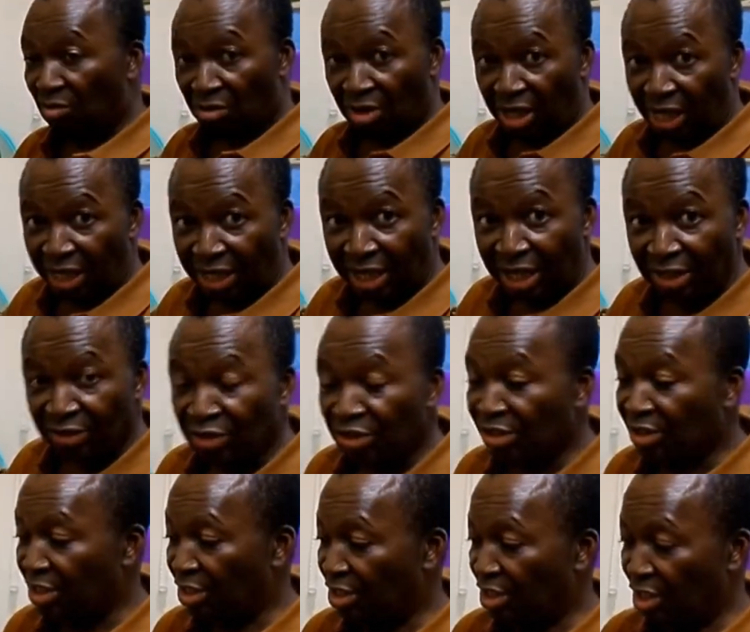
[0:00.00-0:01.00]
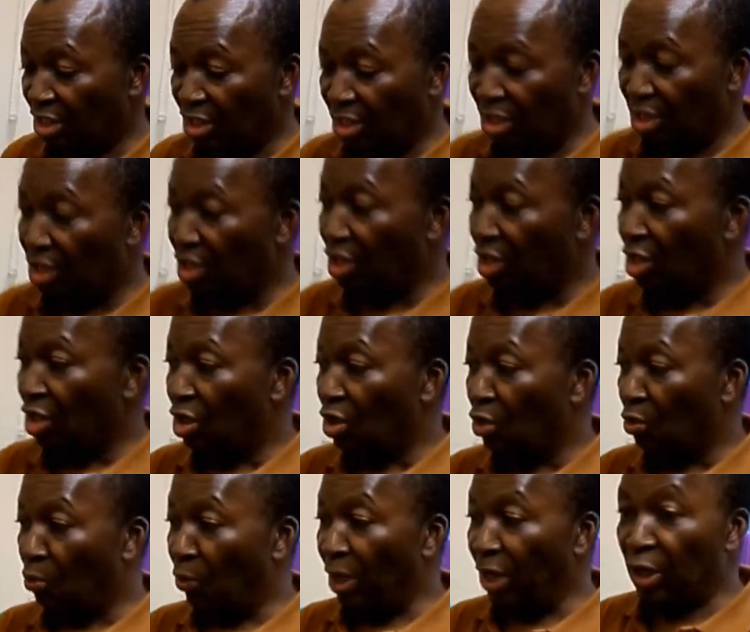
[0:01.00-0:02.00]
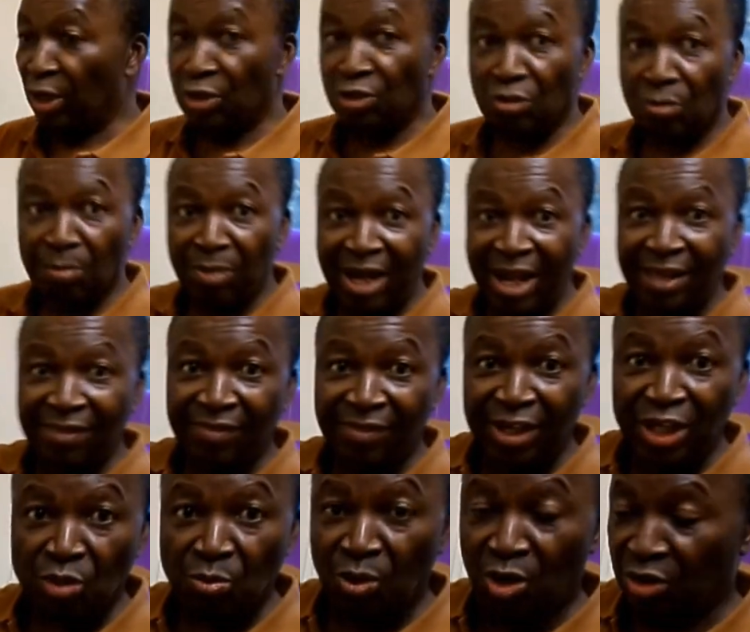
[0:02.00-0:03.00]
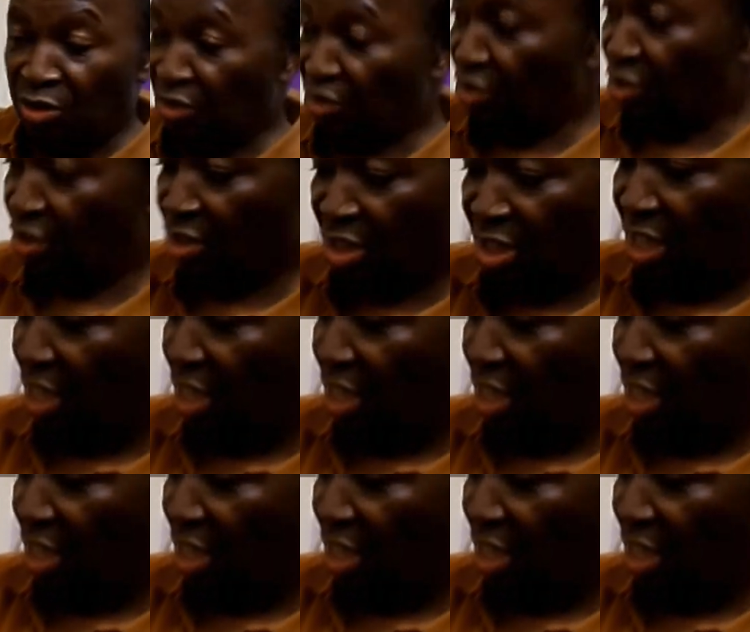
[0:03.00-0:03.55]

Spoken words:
and electricity, we're going to blend these ones